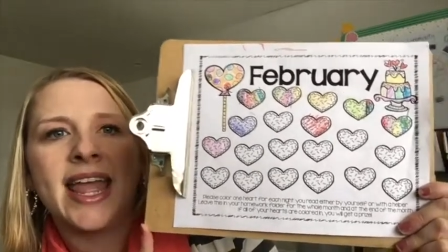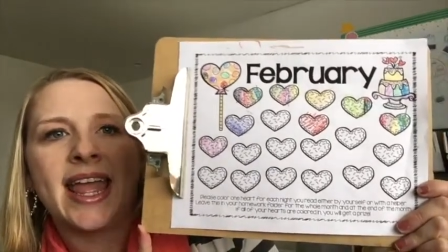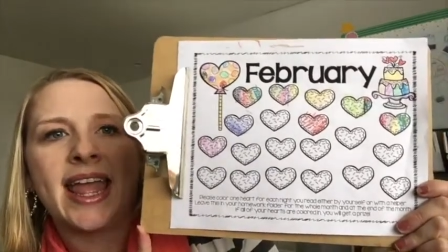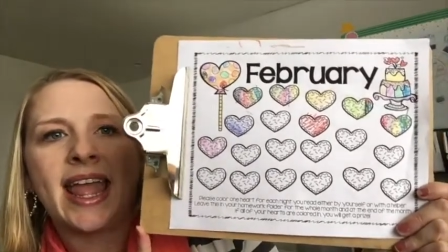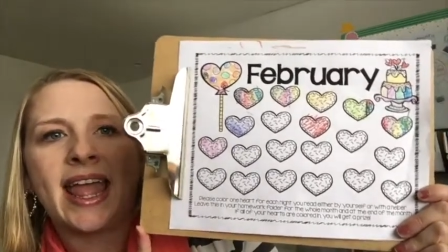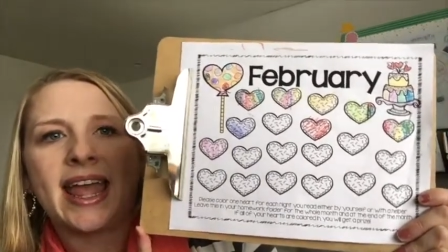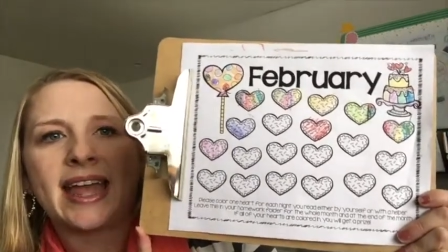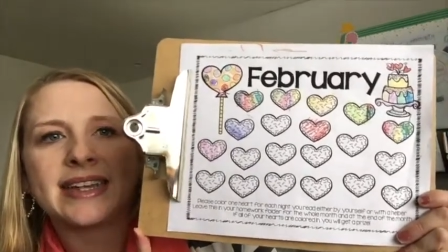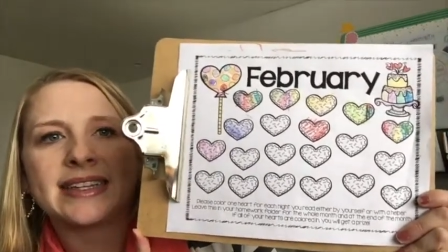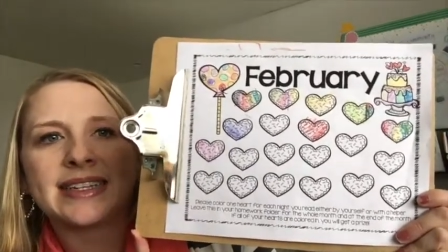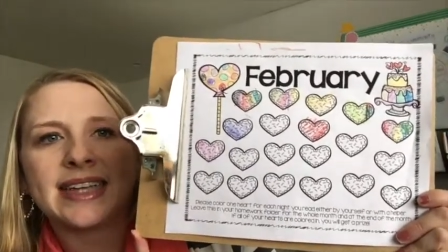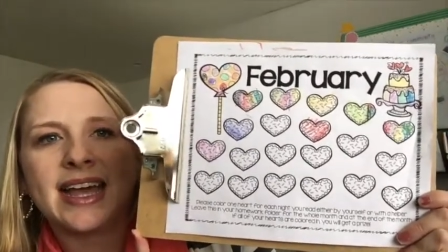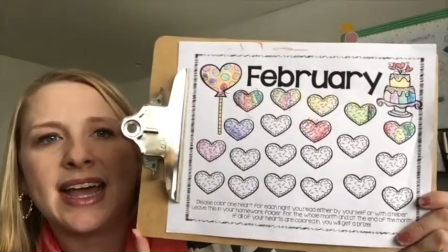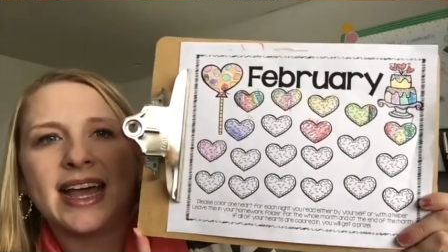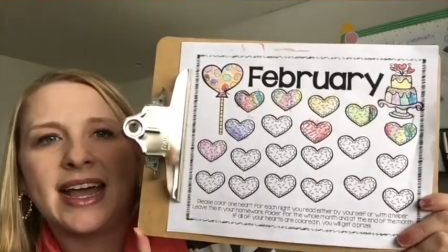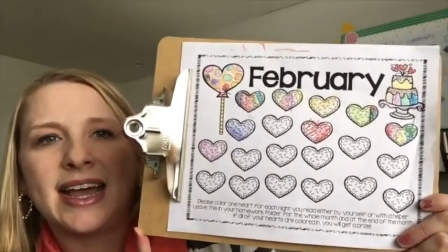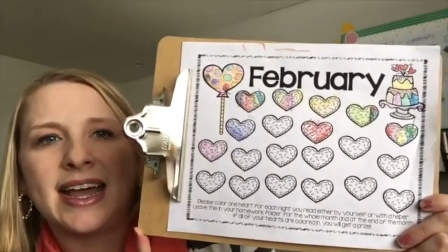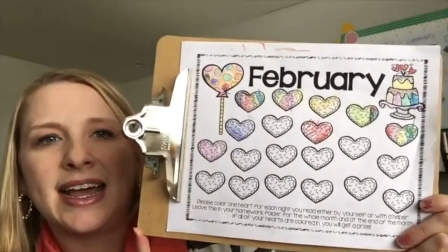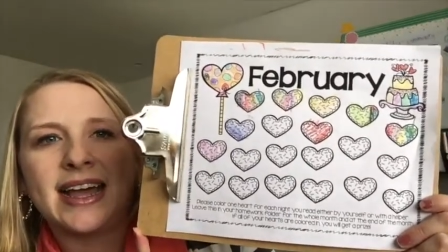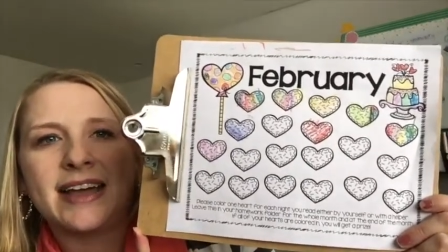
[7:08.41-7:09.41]
and
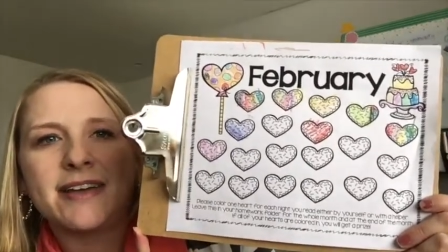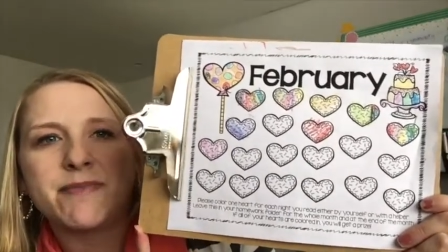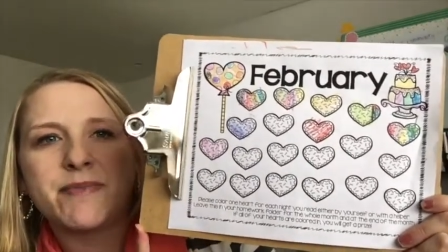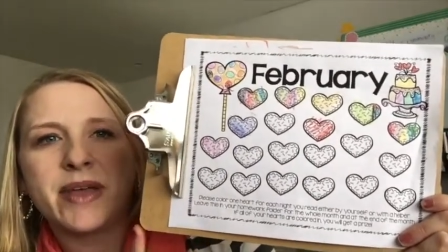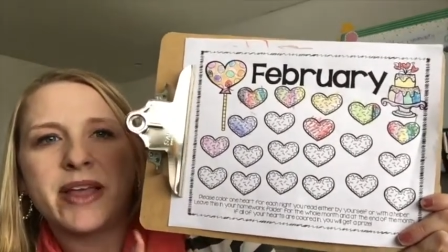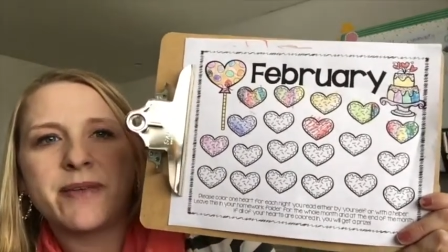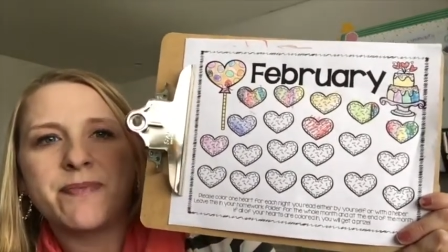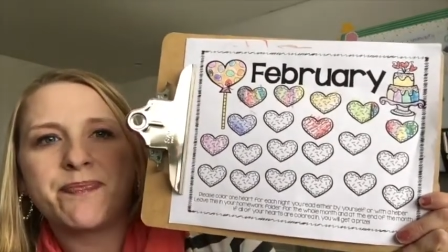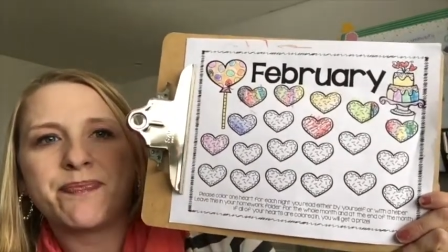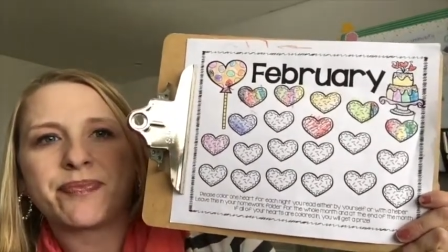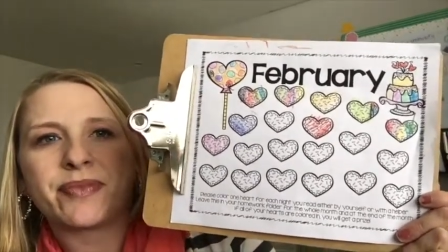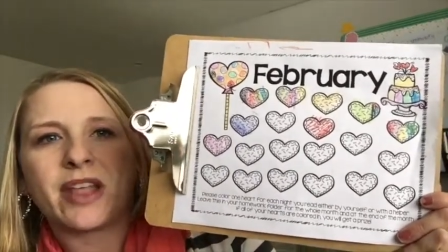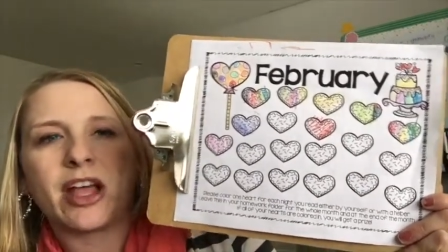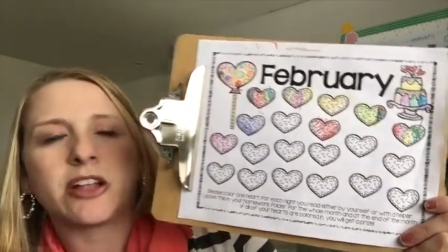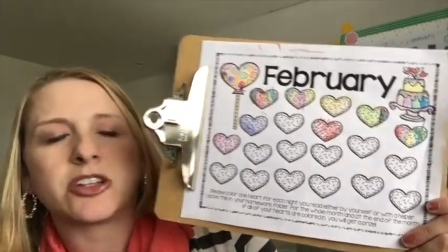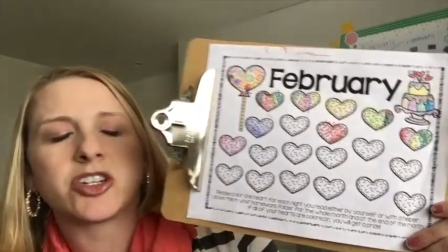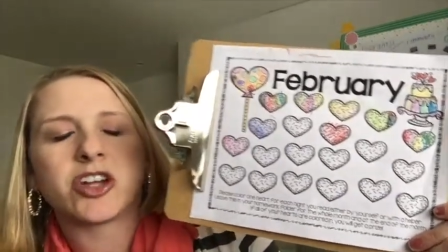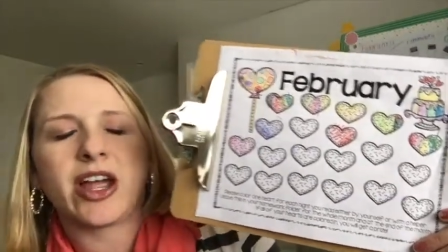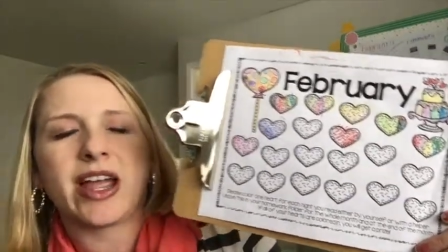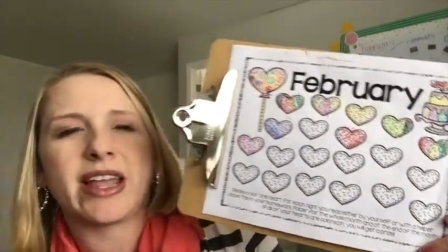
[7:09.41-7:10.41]

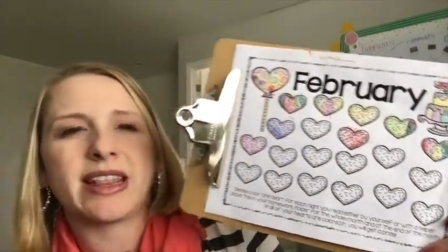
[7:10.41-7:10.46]
I'll try